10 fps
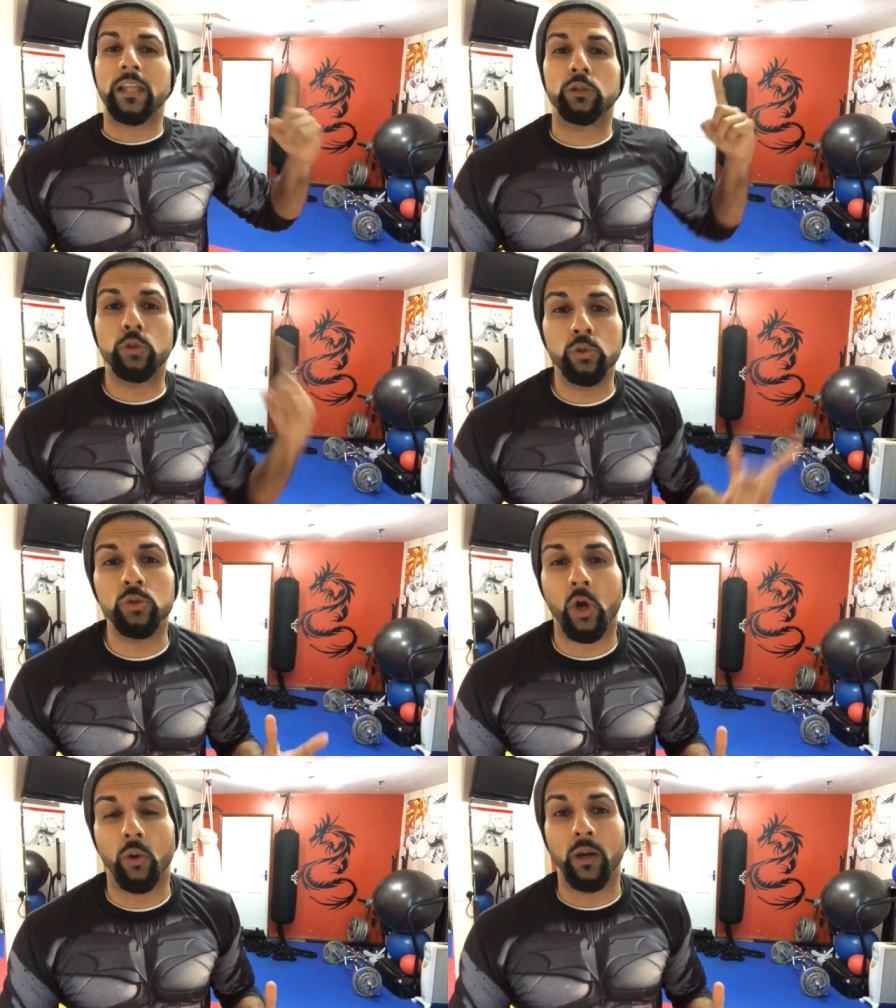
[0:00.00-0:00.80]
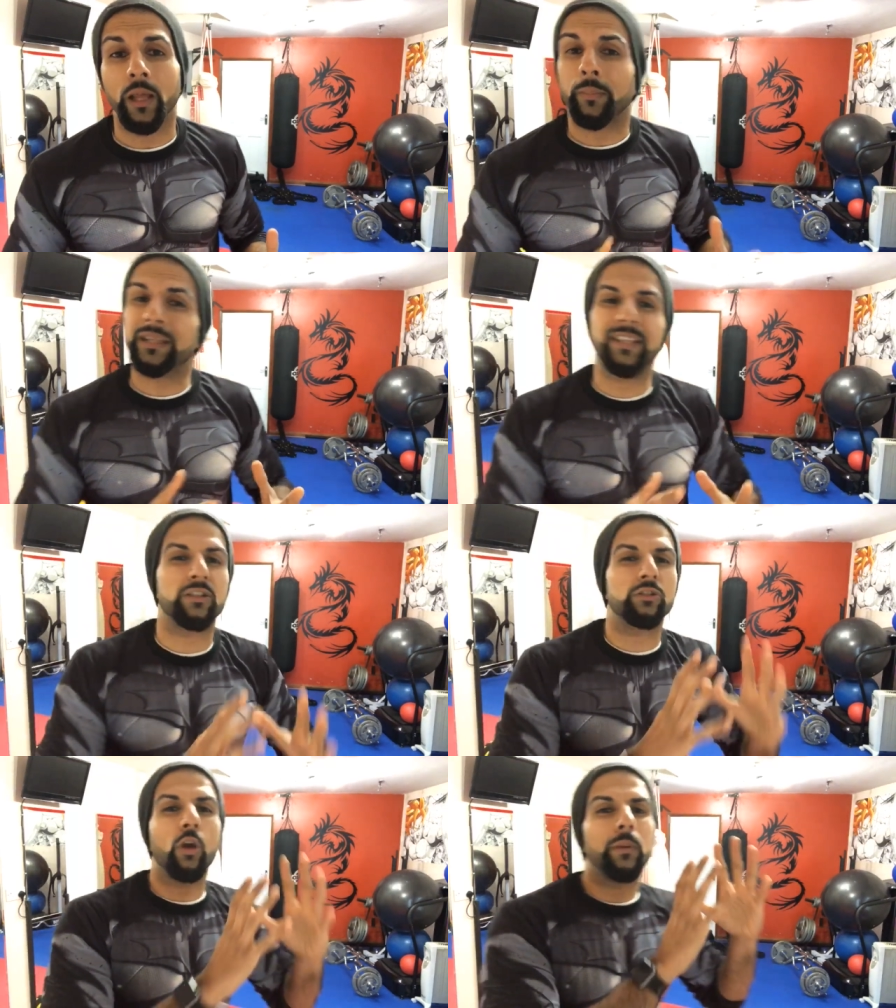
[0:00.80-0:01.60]
that do know, because
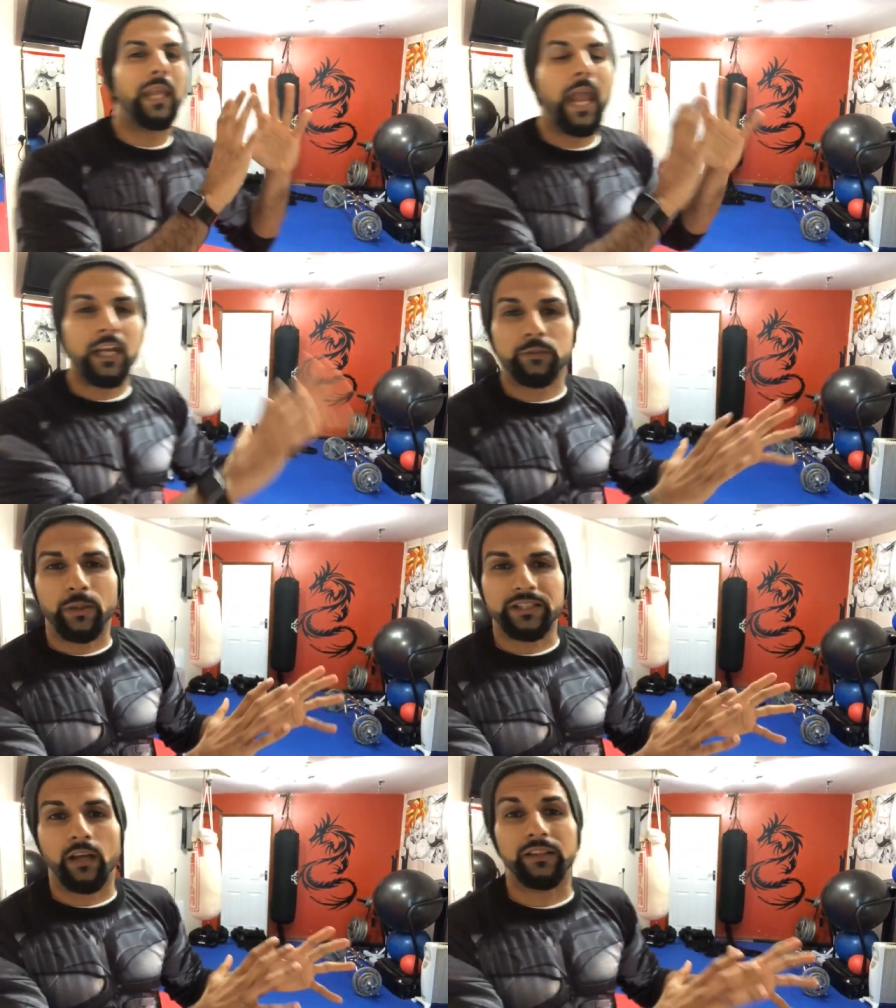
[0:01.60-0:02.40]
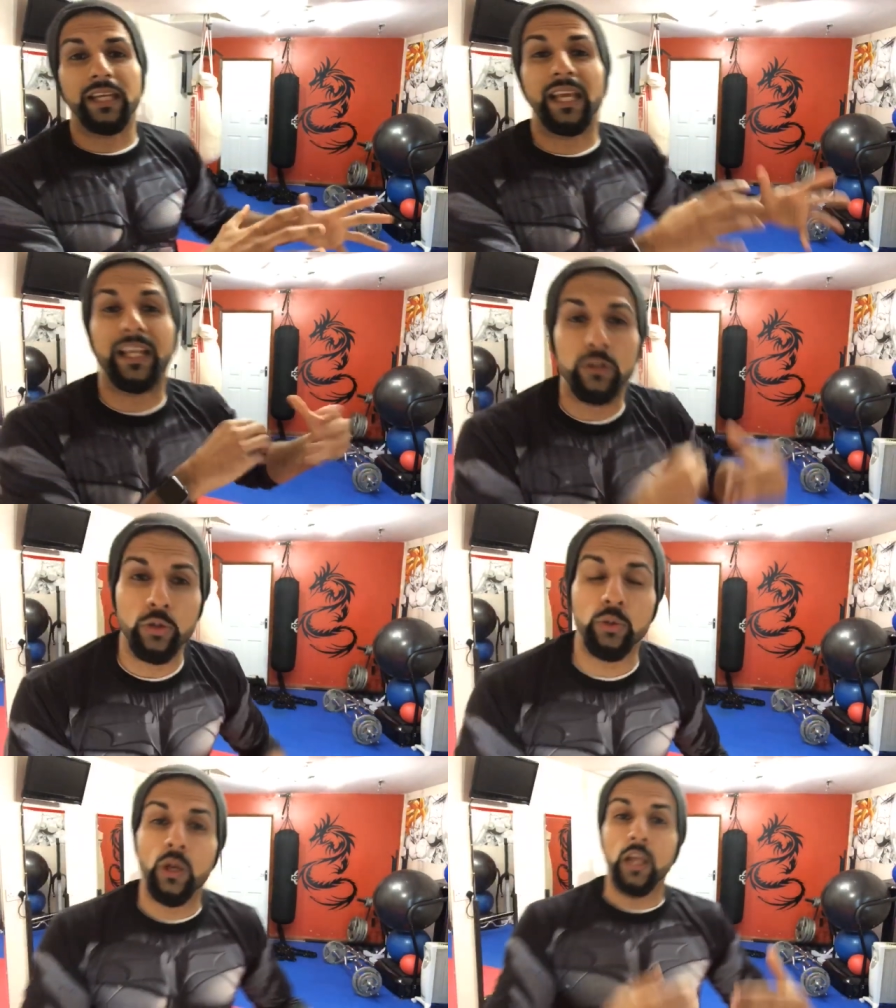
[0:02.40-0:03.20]
there's so many experts out there that can
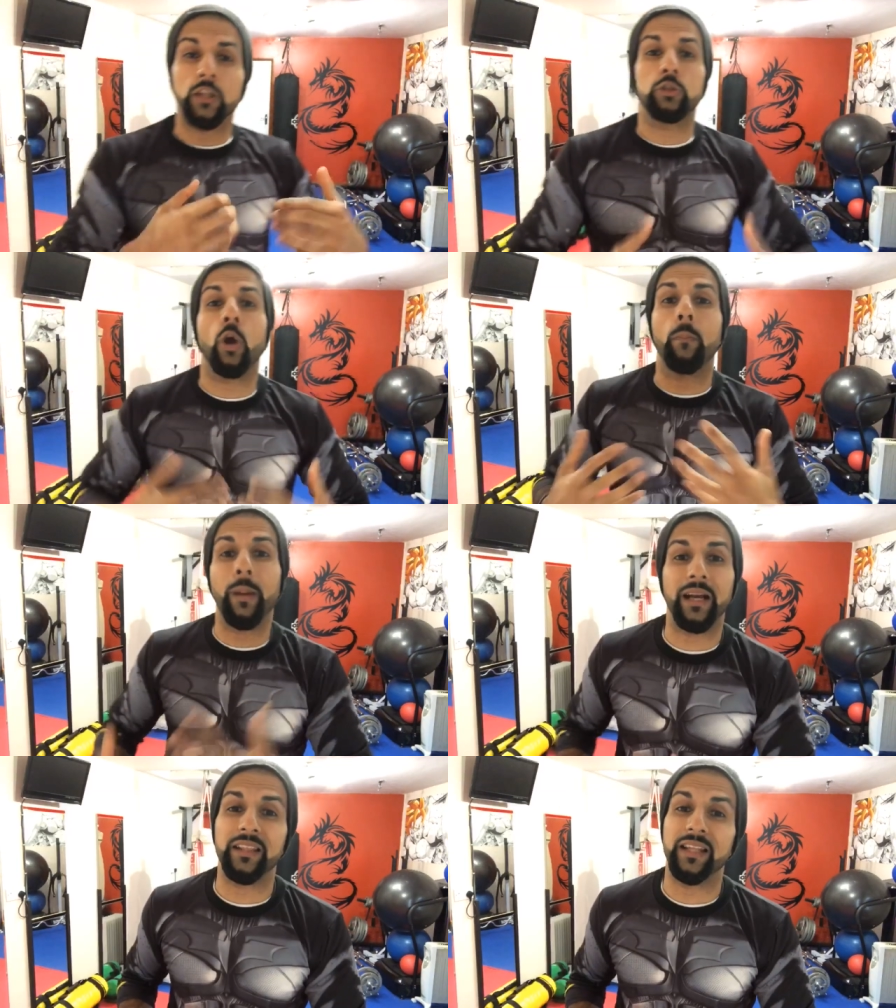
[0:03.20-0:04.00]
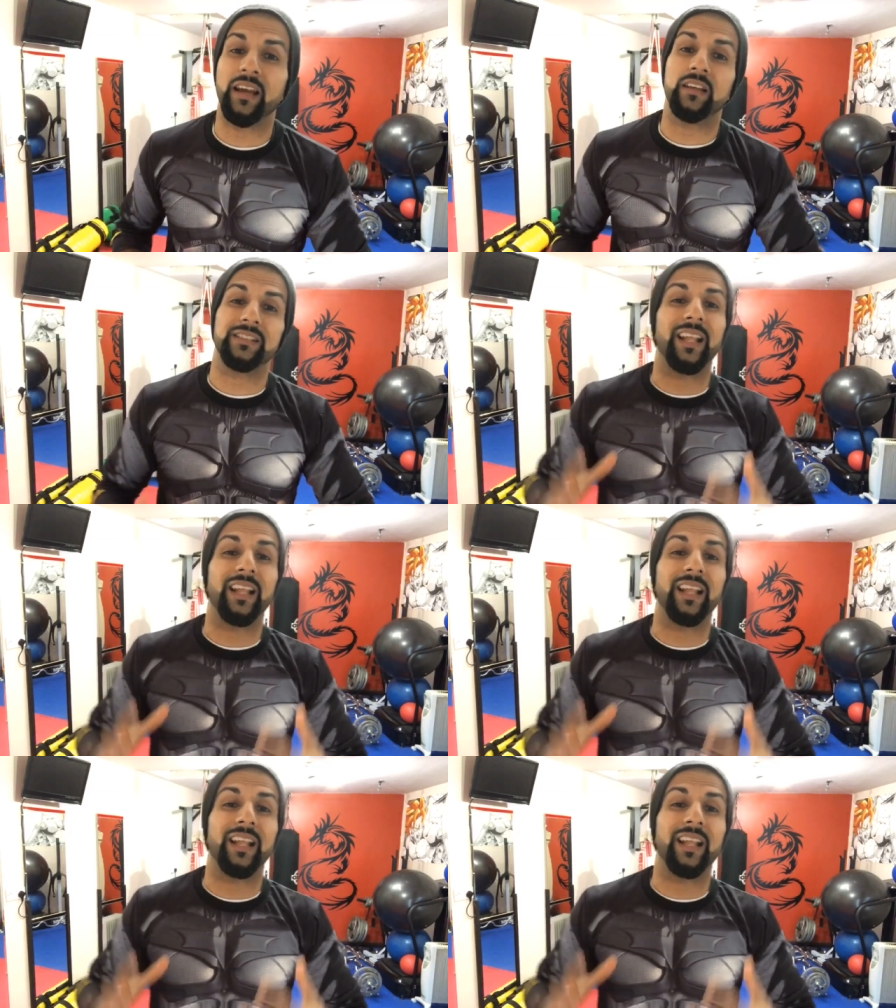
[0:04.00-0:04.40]
do the job better than us.